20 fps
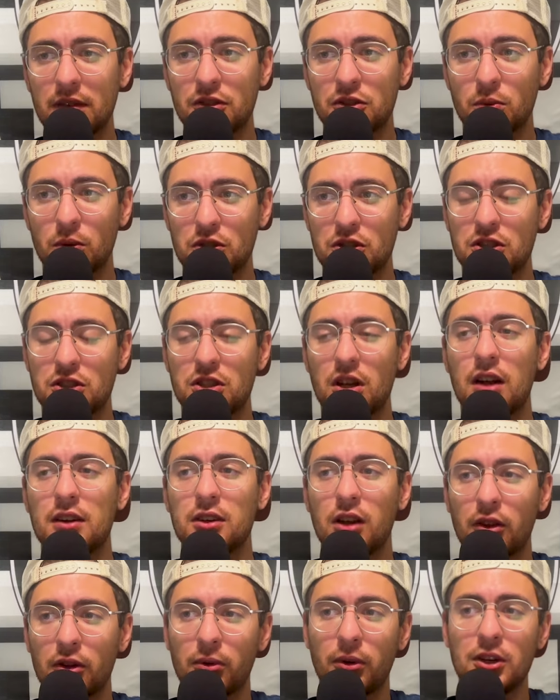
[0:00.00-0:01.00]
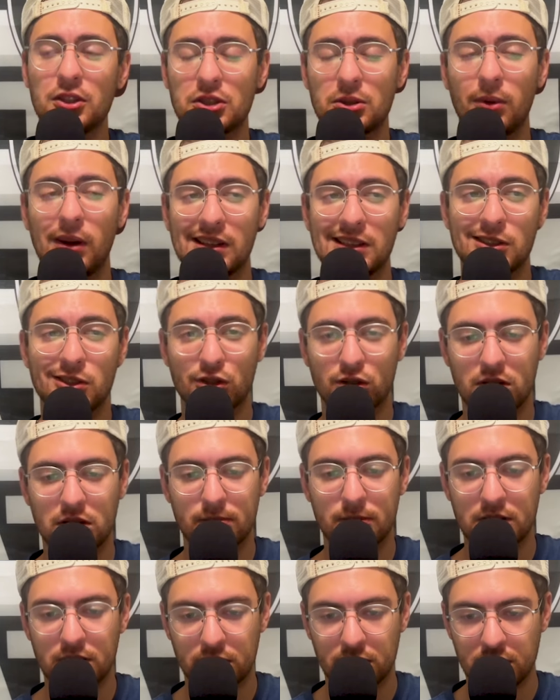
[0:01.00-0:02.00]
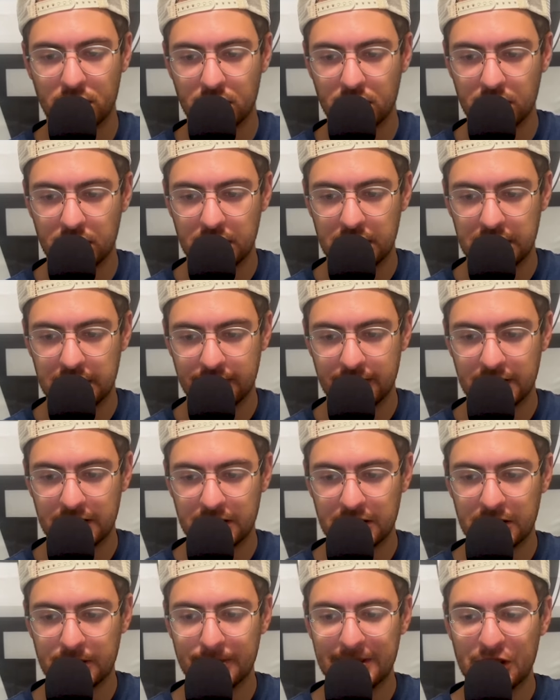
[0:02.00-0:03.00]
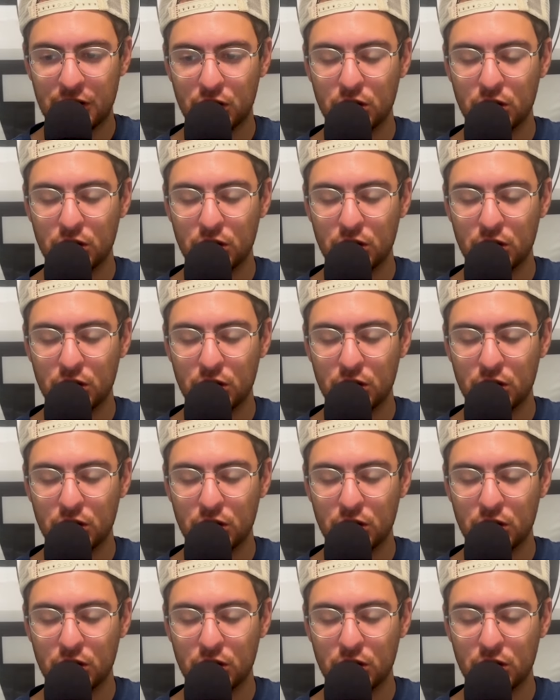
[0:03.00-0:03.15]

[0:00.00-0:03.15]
which is another reason why he should have been starting ahead of Gardner Minshew,